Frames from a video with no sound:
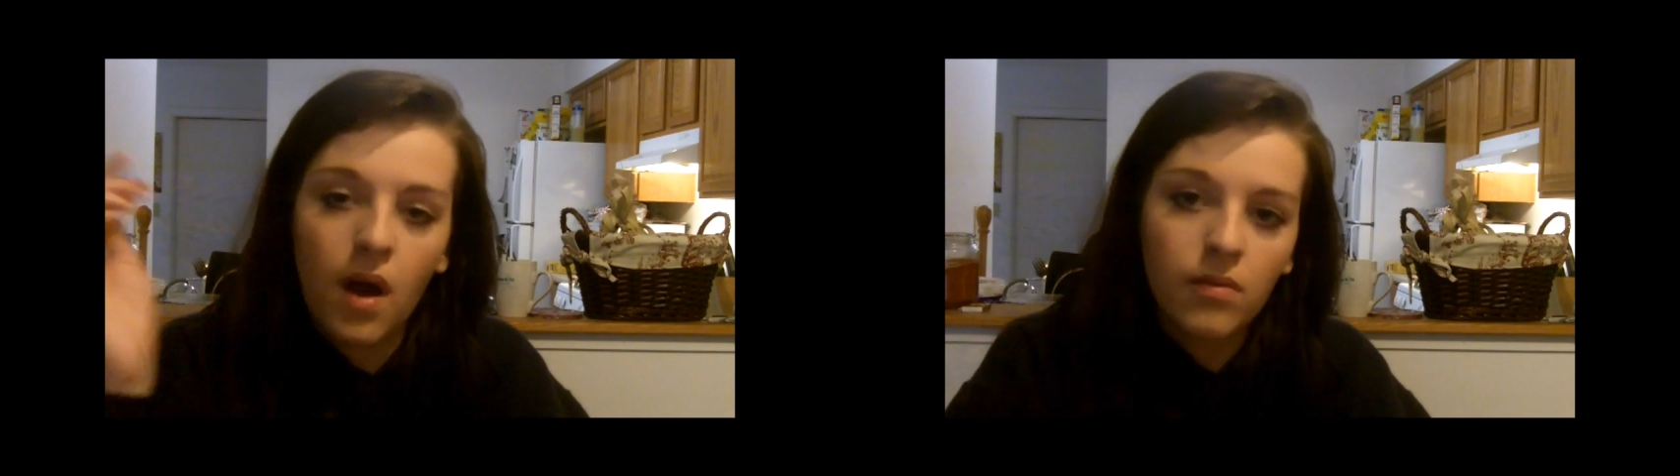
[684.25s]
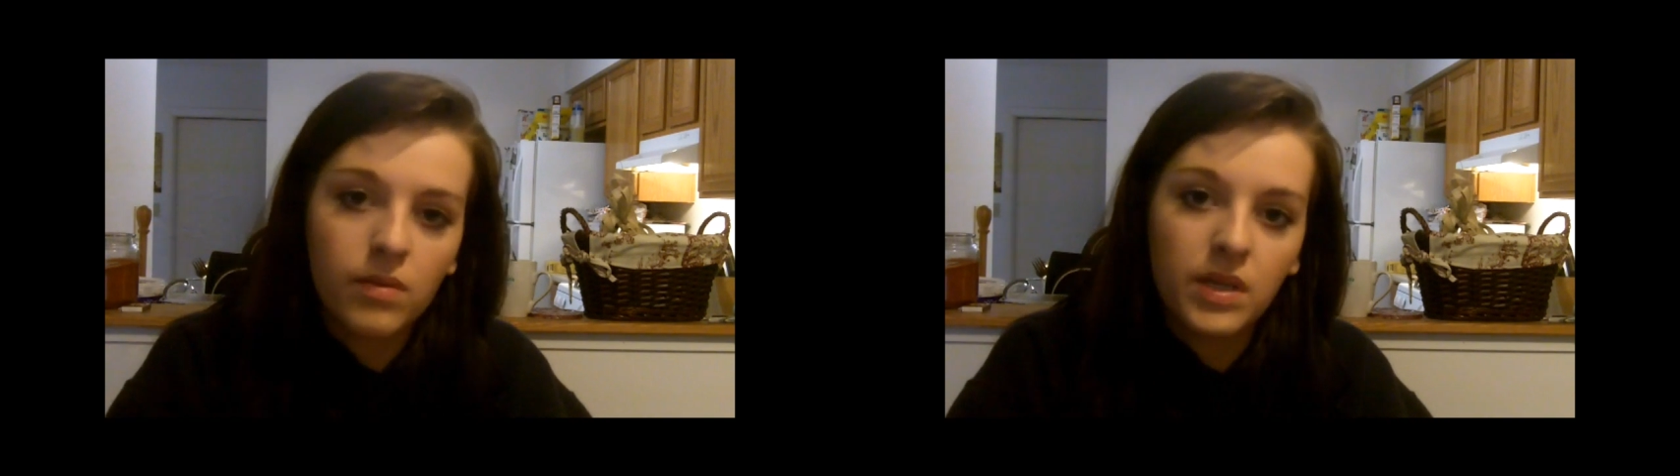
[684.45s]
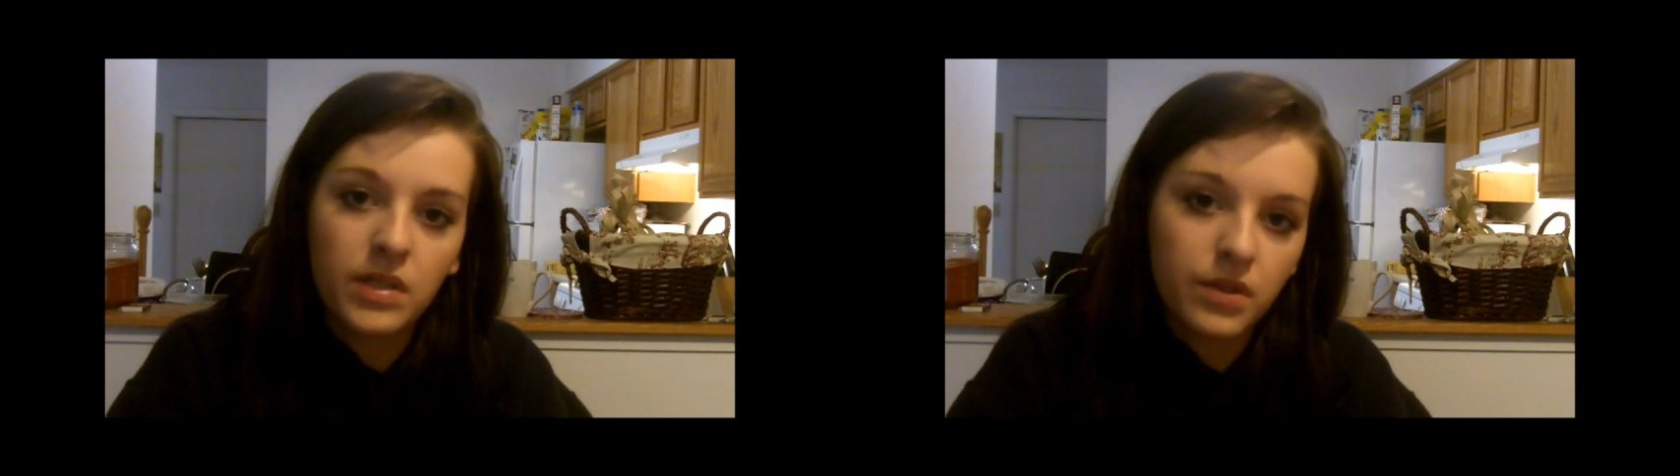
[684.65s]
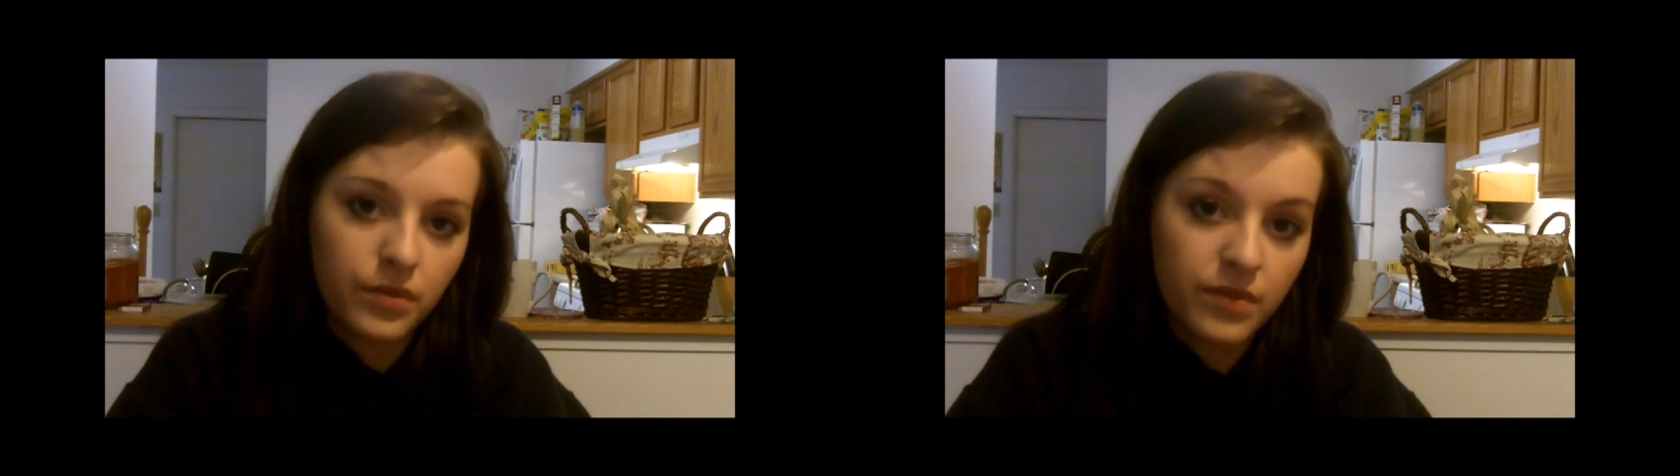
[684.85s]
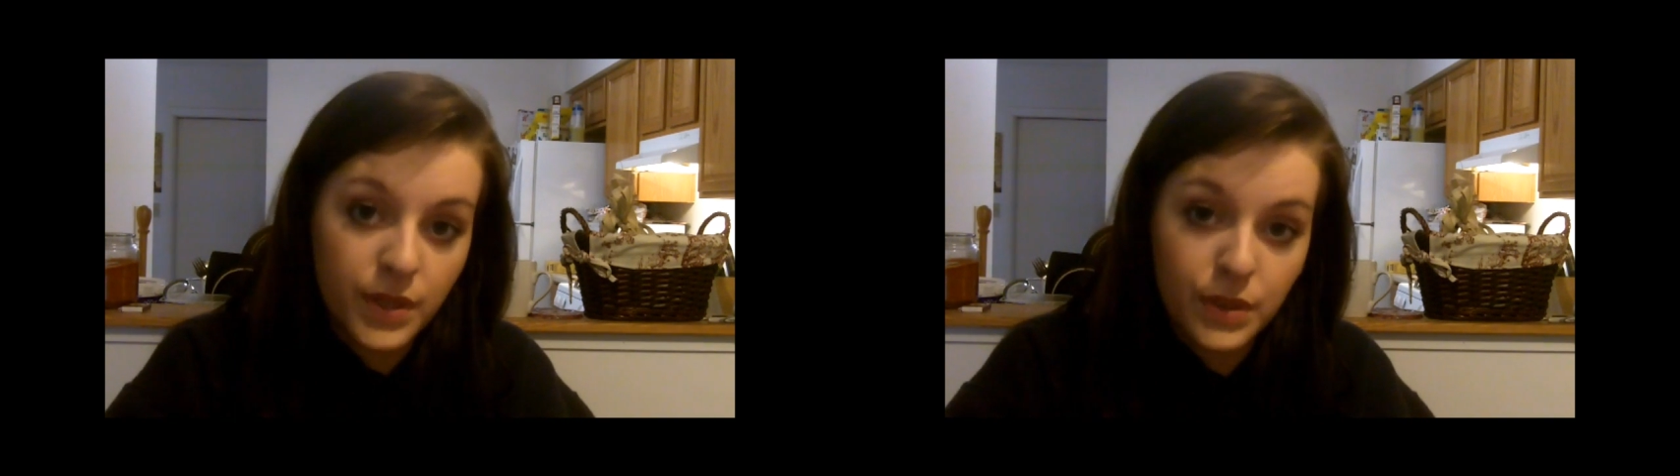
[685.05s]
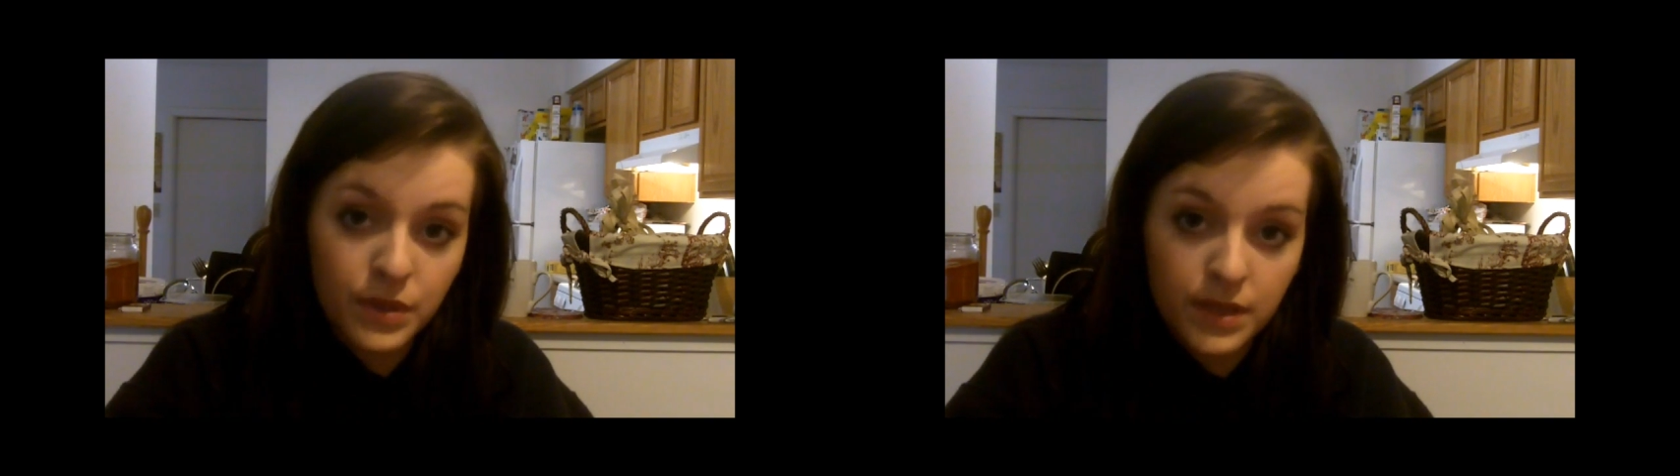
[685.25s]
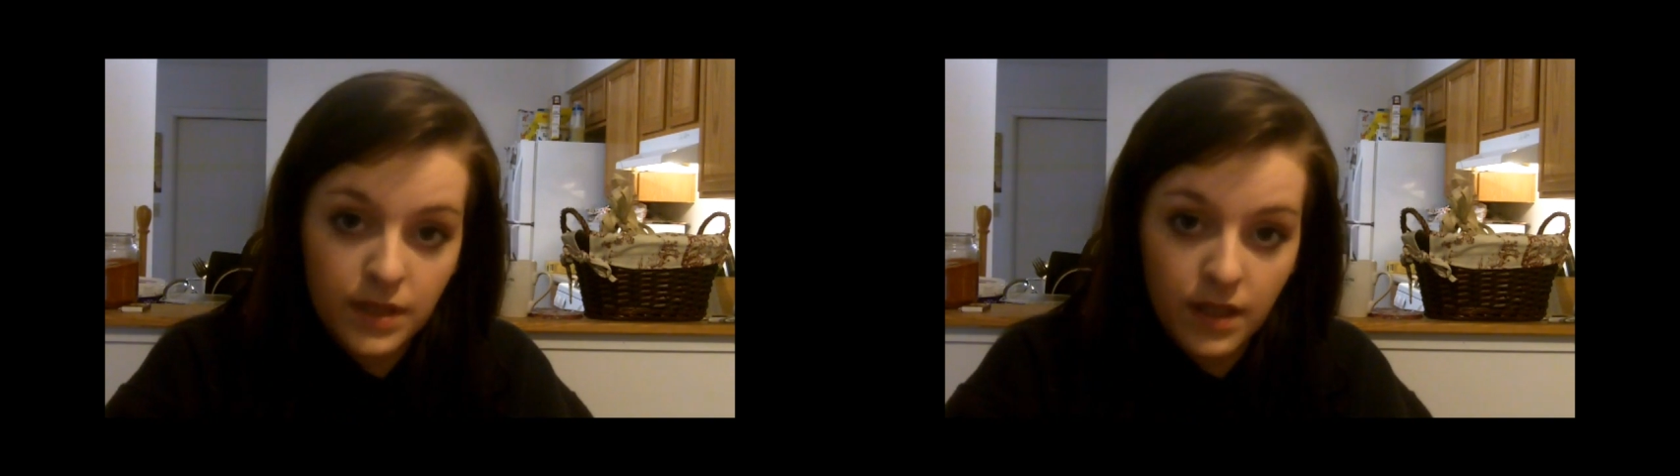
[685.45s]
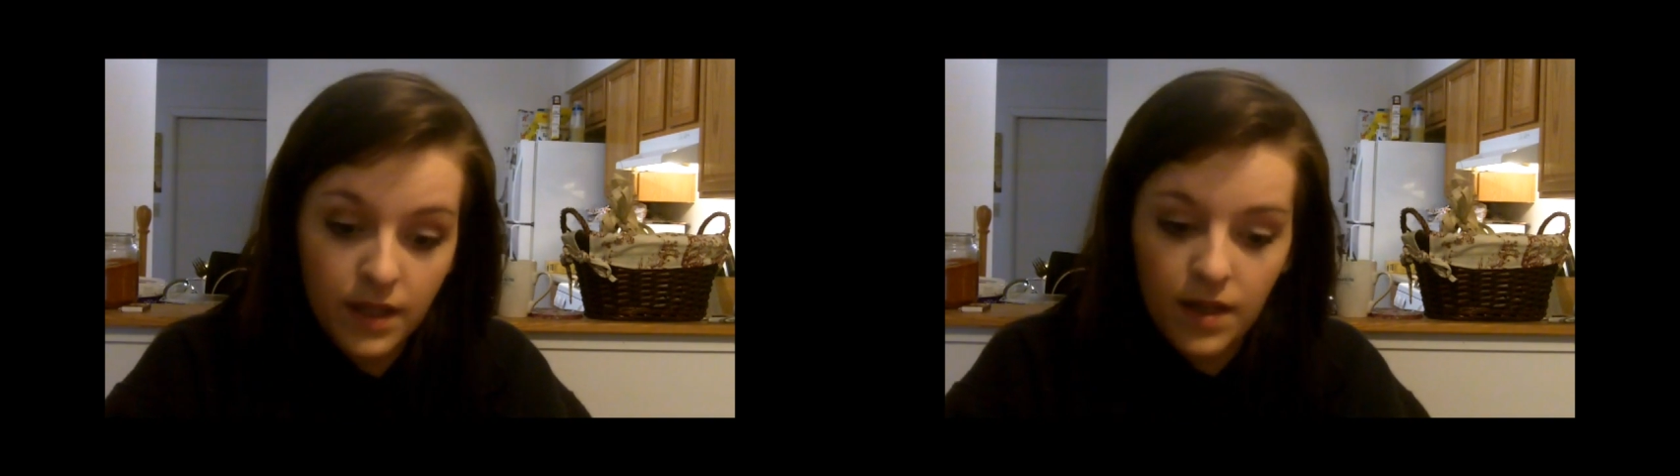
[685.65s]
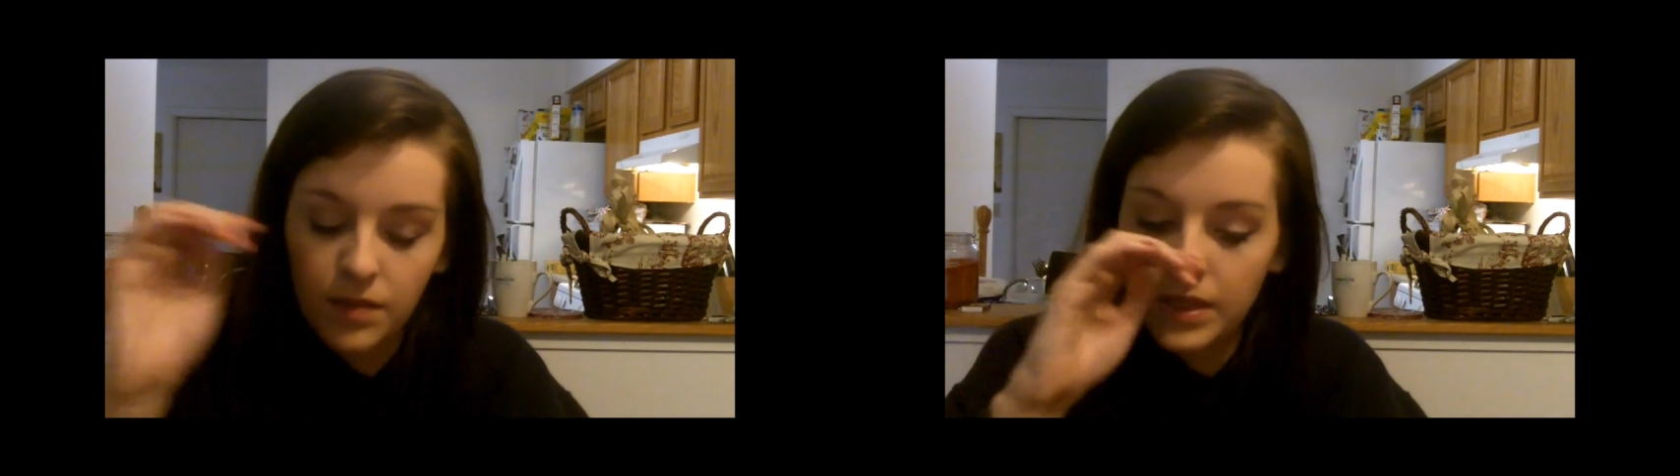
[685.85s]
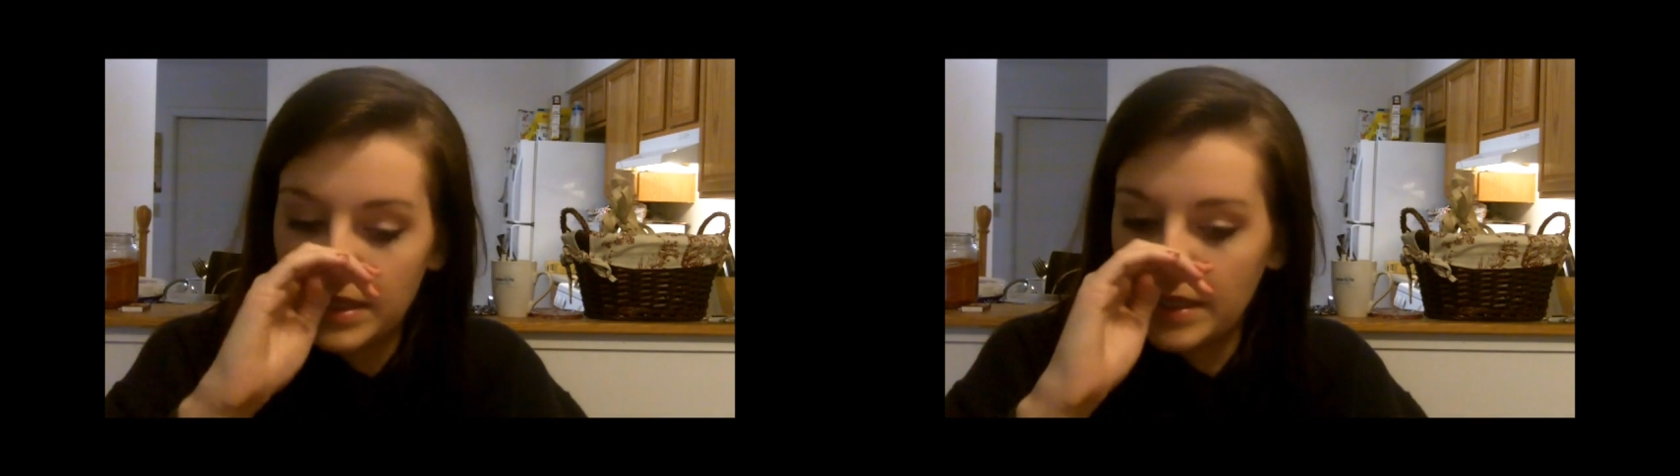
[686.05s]
probably be doing reviews on
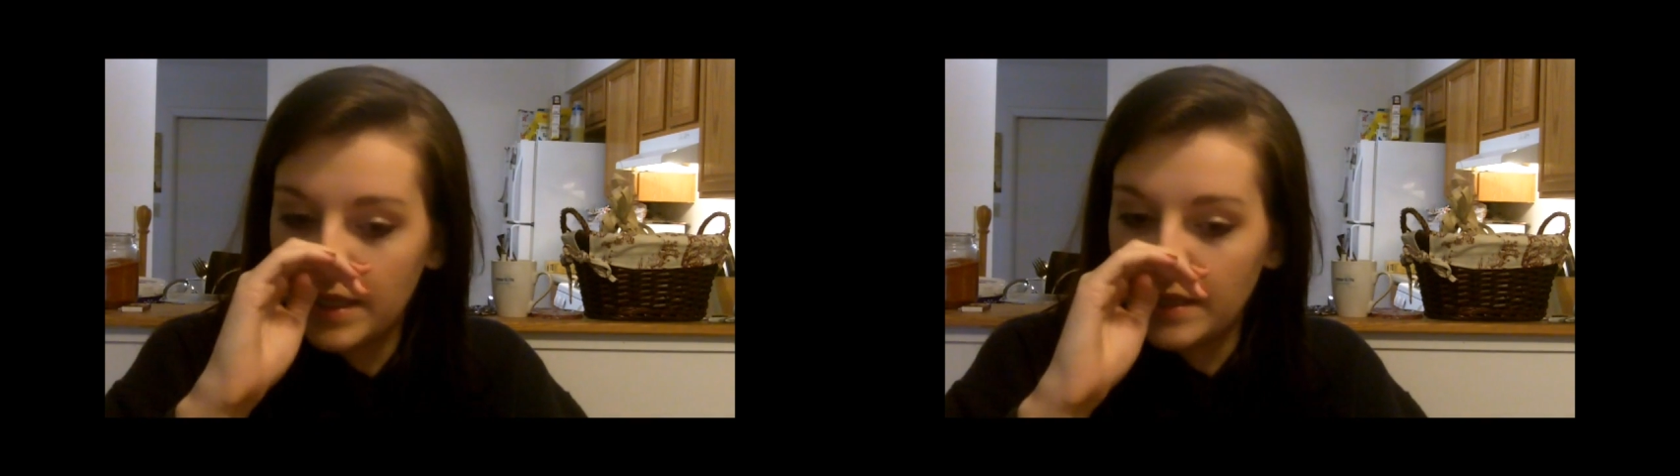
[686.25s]
that company.